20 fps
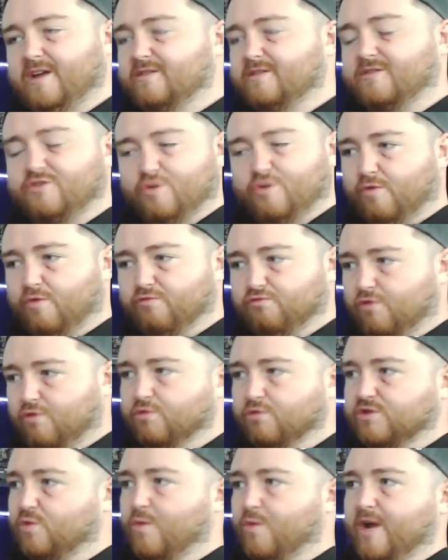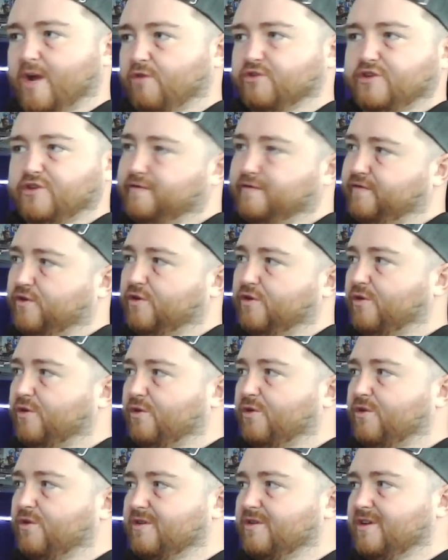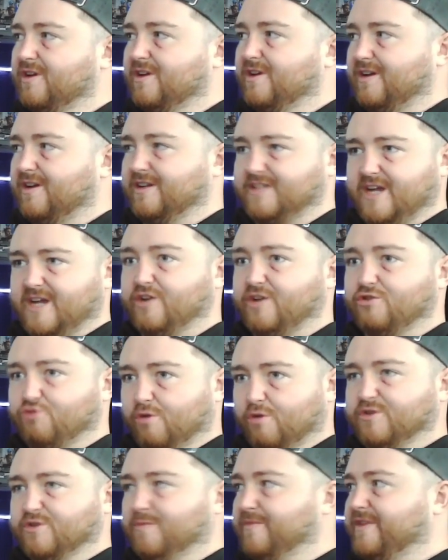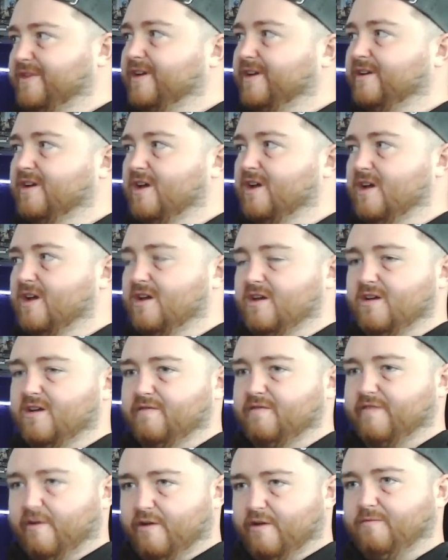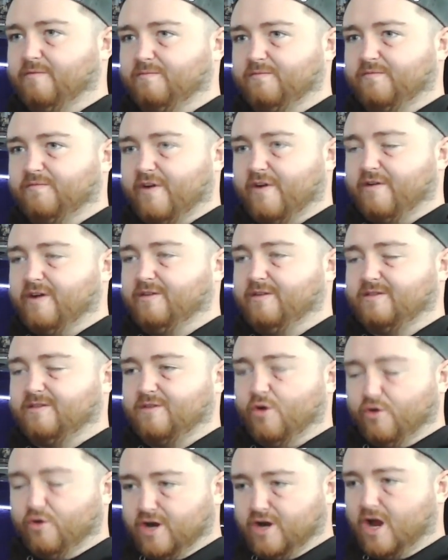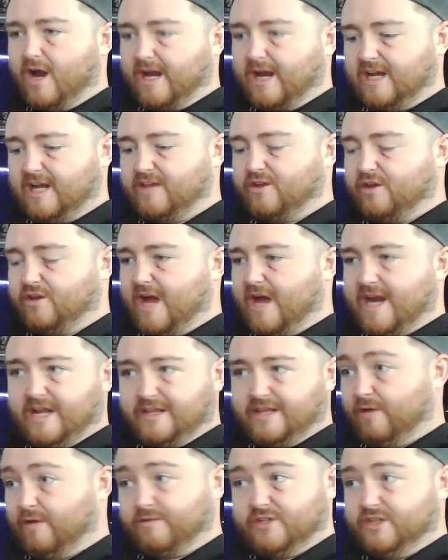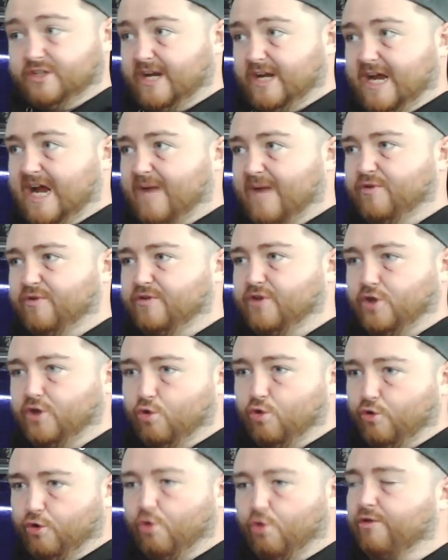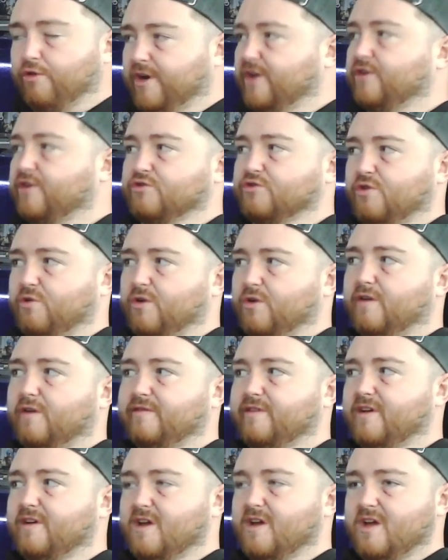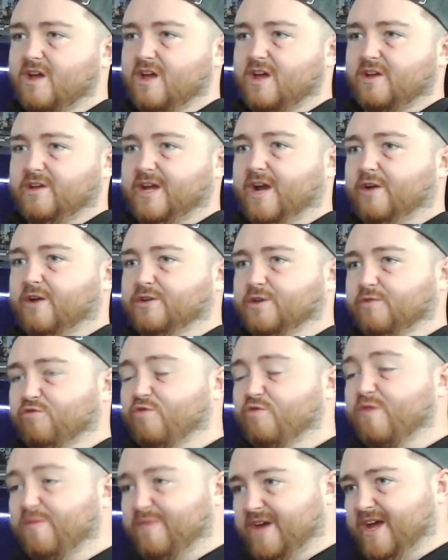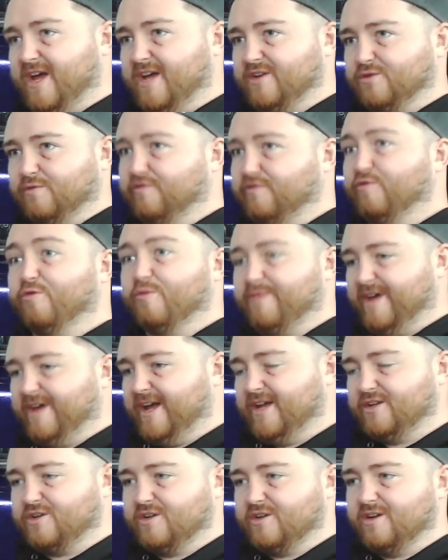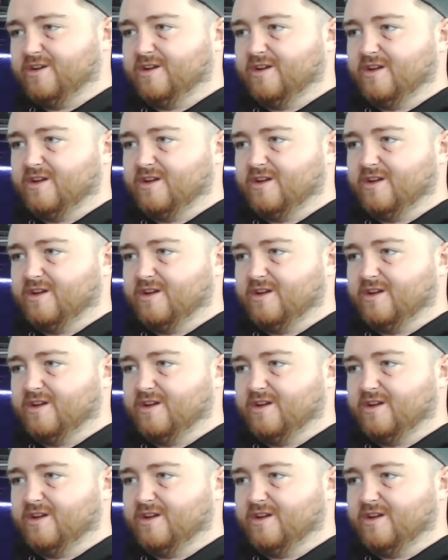someone rolls a weight onto your foot, or let's say you drop something. Very, very unlikely that anything else is going to happen that you're not already in control of. You get onto a rugby pitch or a football pitch.